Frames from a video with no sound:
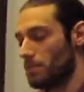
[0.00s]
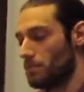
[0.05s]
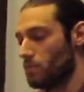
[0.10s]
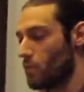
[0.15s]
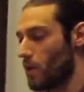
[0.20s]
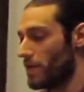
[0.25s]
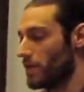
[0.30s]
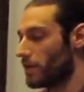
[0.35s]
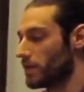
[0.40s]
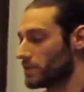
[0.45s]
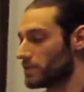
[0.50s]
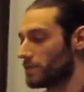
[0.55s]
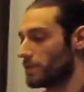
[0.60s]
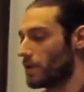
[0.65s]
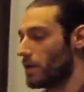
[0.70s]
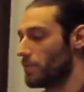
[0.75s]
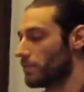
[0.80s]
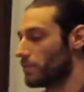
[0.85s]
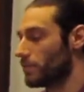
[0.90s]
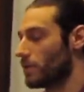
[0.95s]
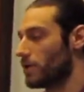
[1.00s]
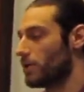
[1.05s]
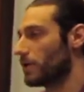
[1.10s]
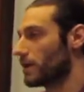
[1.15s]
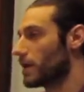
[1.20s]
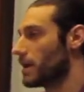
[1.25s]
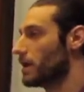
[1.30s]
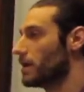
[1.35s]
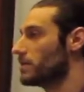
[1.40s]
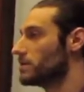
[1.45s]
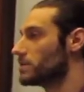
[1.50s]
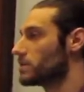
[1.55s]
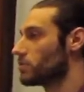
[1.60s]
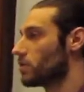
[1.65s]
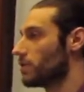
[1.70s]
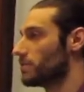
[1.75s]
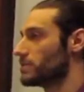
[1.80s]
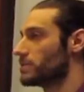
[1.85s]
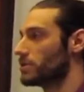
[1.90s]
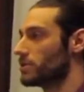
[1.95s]
whether it's from hurricanes,
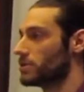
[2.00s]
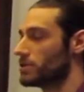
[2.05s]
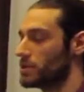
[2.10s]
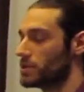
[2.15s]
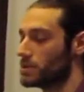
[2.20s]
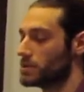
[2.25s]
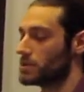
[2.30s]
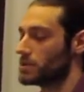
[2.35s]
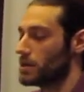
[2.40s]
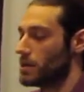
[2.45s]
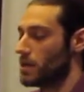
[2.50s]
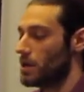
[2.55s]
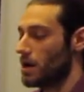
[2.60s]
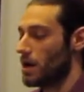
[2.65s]
storm surges